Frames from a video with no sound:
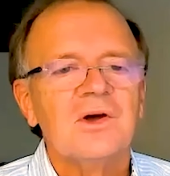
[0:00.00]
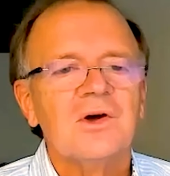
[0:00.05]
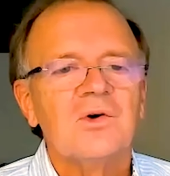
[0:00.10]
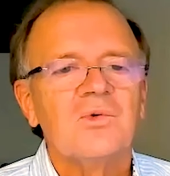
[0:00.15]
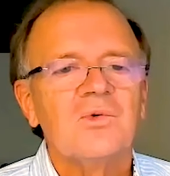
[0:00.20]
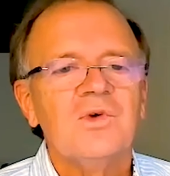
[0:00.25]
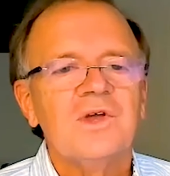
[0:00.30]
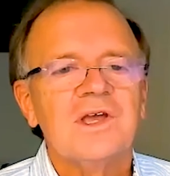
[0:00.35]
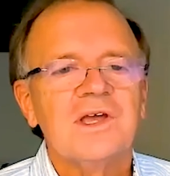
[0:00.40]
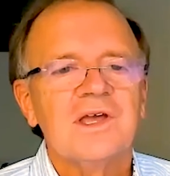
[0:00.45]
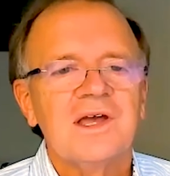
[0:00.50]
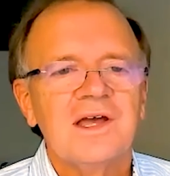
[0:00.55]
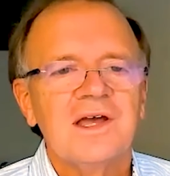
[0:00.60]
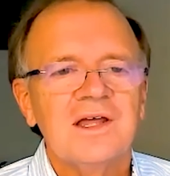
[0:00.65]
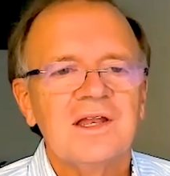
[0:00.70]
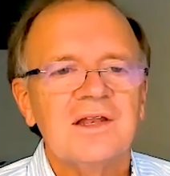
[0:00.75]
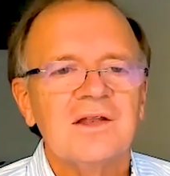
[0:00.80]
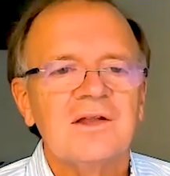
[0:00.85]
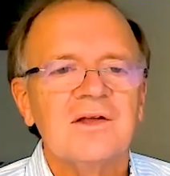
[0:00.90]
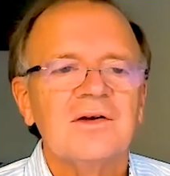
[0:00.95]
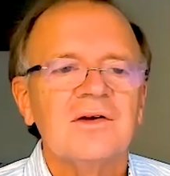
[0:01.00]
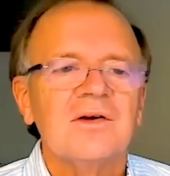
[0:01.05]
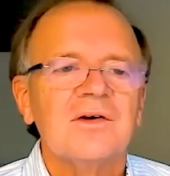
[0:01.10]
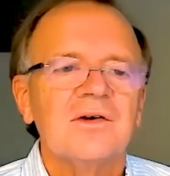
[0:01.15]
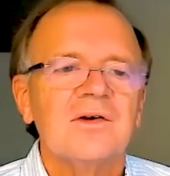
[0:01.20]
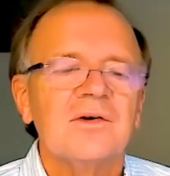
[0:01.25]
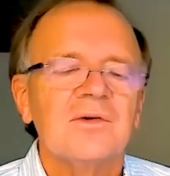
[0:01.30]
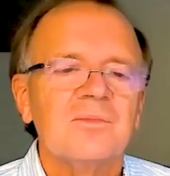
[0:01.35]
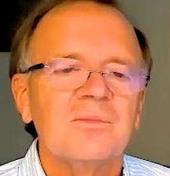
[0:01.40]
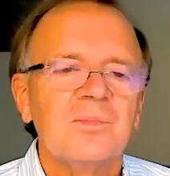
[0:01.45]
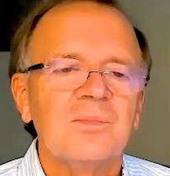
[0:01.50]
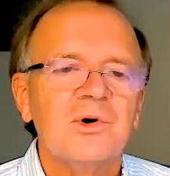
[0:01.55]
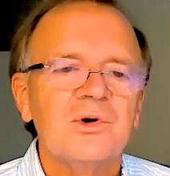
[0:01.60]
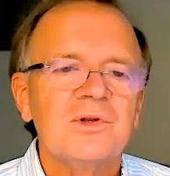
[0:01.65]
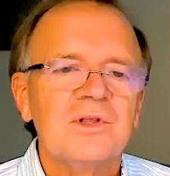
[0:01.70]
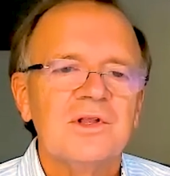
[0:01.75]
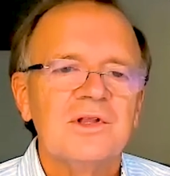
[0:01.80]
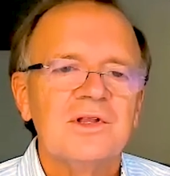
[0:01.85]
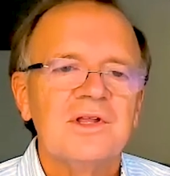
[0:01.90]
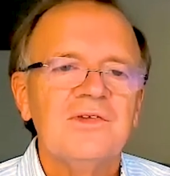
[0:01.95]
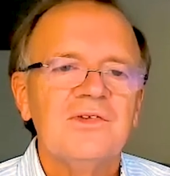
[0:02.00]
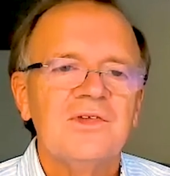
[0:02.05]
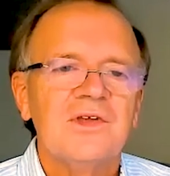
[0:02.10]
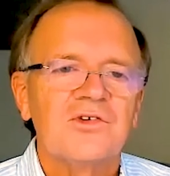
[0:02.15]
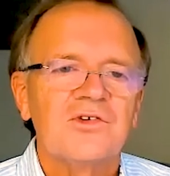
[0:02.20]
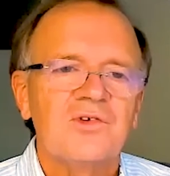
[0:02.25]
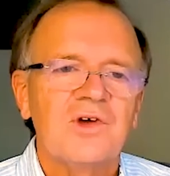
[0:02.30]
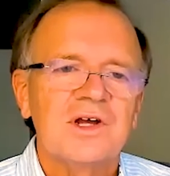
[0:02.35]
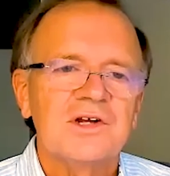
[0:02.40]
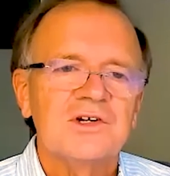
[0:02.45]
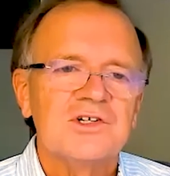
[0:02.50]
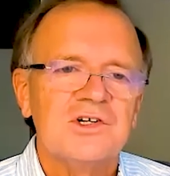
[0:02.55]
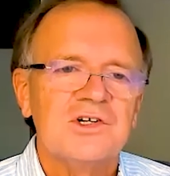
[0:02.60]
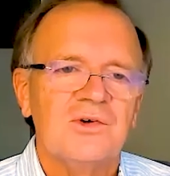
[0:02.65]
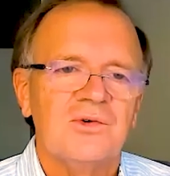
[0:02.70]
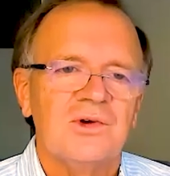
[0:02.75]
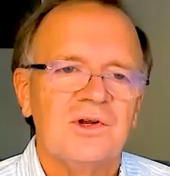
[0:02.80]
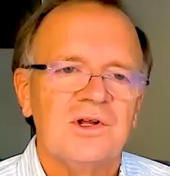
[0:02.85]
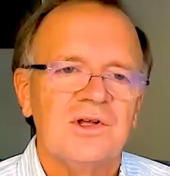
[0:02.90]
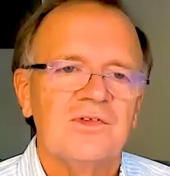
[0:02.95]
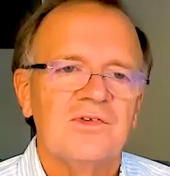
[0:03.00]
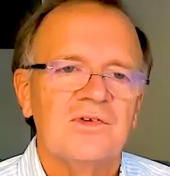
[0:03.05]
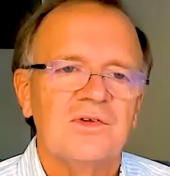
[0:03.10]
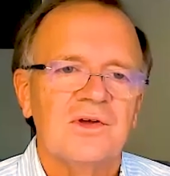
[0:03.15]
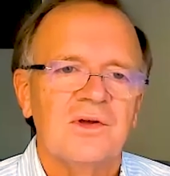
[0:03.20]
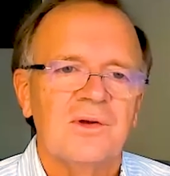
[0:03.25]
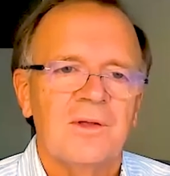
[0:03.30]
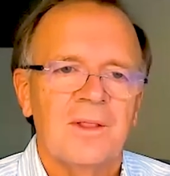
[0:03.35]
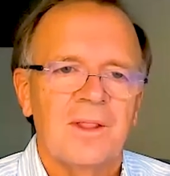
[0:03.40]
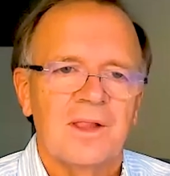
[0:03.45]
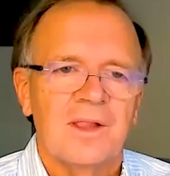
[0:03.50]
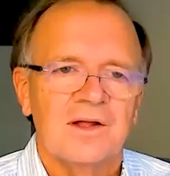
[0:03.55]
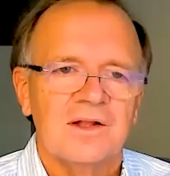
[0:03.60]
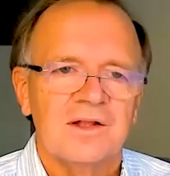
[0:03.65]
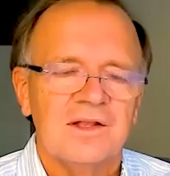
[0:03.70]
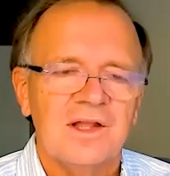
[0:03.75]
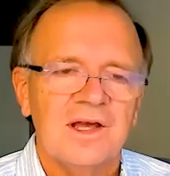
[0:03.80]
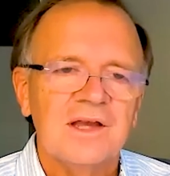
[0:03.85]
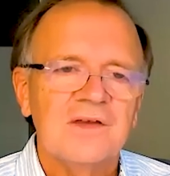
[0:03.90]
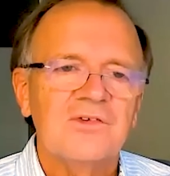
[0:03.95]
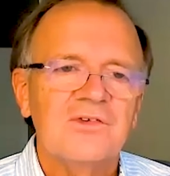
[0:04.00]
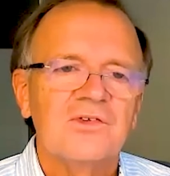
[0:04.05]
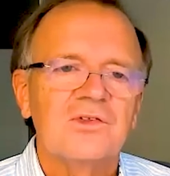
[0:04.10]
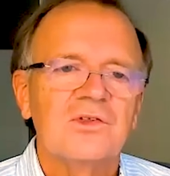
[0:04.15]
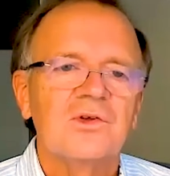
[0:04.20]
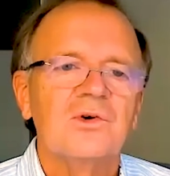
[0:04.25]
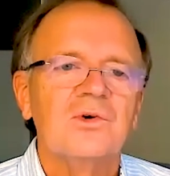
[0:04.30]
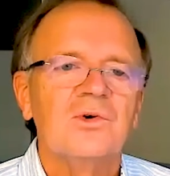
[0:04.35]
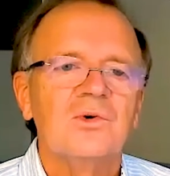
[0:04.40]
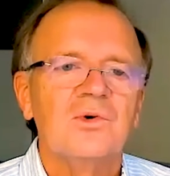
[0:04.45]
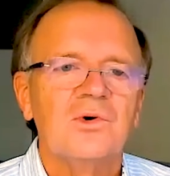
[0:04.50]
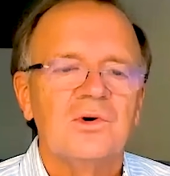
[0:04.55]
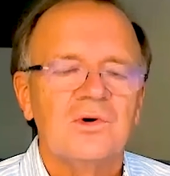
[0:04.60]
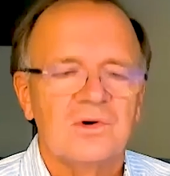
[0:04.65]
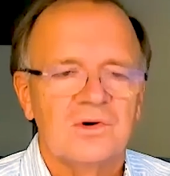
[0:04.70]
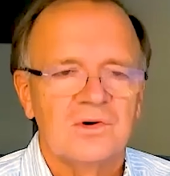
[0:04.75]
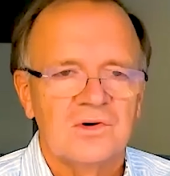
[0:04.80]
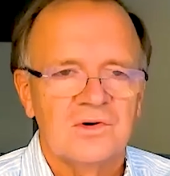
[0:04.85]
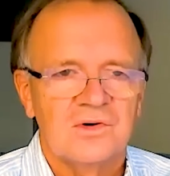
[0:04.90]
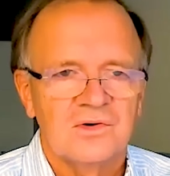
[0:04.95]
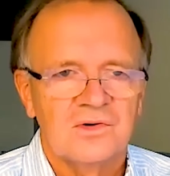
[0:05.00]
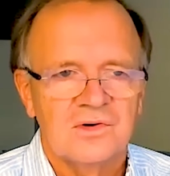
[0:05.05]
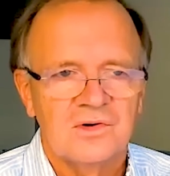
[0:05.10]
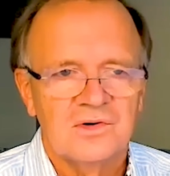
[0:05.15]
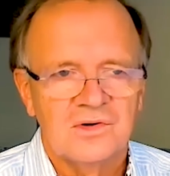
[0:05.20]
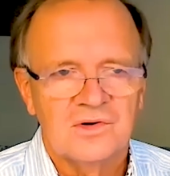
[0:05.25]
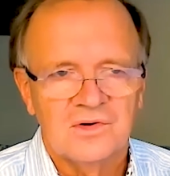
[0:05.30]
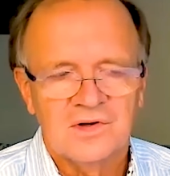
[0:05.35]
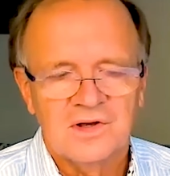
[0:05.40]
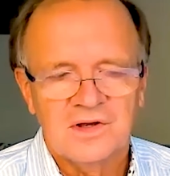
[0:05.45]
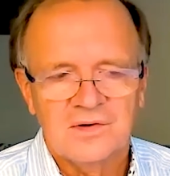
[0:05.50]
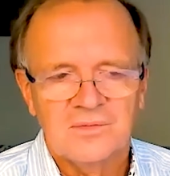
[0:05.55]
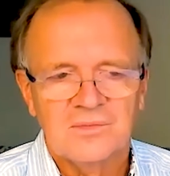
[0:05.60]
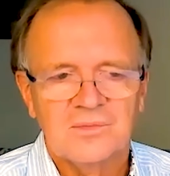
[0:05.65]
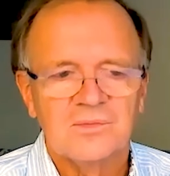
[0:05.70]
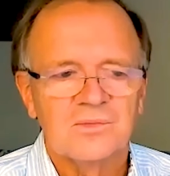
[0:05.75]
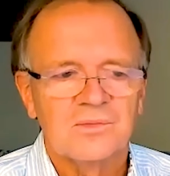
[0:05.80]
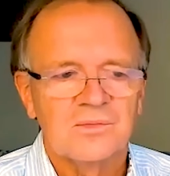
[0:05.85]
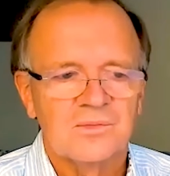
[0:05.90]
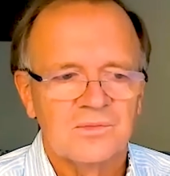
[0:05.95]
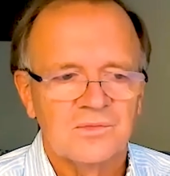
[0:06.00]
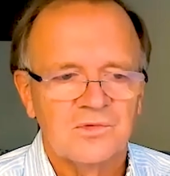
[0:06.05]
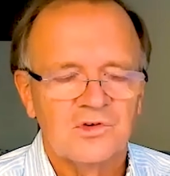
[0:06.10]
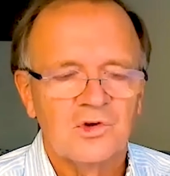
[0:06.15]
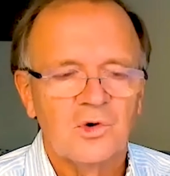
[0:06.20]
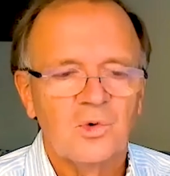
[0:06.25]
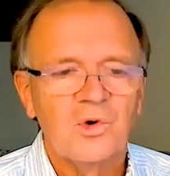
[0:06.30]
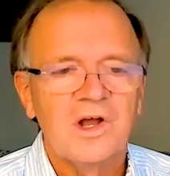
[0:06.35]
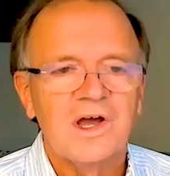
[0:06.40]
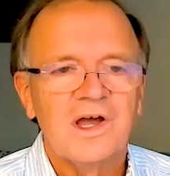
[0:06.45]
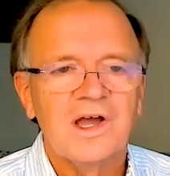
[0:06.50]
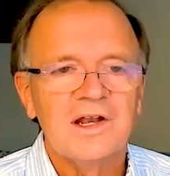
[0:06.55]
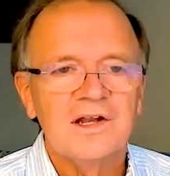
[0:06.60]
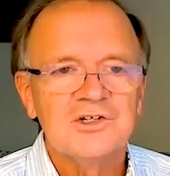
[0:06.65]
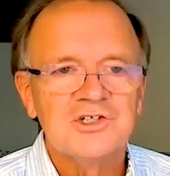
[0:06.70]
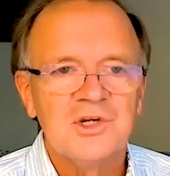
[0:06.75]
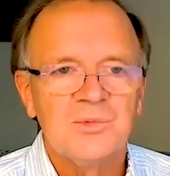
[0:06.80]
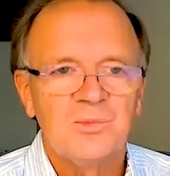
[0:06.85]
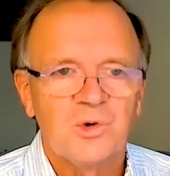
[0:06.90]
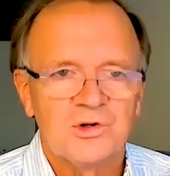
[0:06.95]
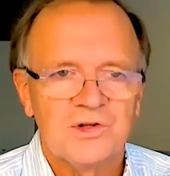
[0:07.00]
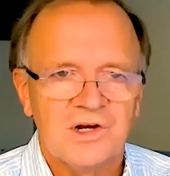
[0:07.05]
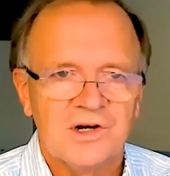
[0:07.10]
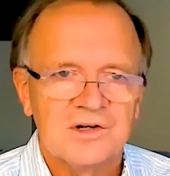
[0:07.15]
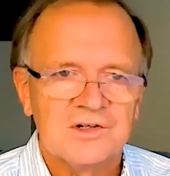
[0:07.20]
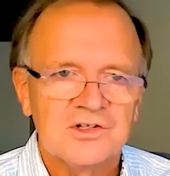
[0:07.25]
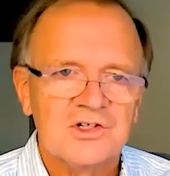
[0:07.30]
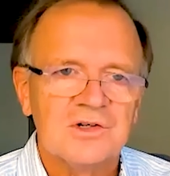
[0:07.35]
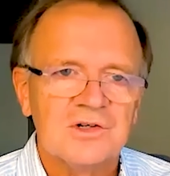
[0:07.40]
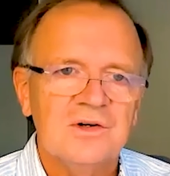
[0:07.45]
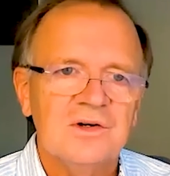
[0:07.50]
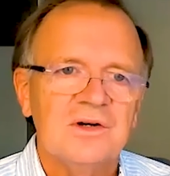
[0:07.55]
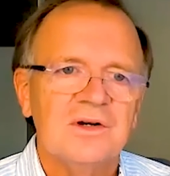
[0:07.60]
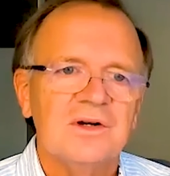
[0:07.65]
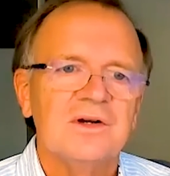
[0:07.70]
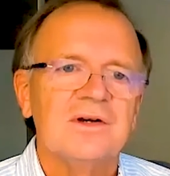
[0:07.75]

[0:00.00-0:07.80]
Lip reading: we can put these extraction units next to solar energy production.